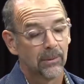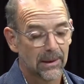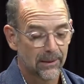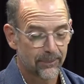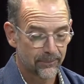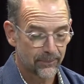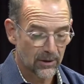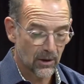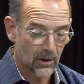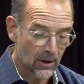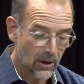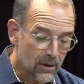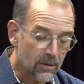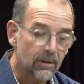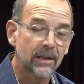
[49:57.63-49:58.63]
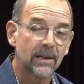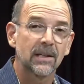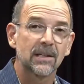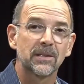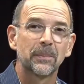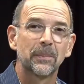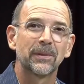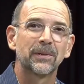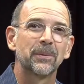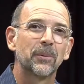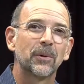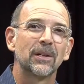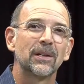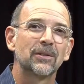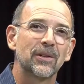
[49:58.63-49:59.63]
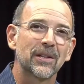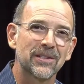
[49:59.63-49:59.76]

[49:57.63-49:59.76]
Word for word: well, the harder it is, but the more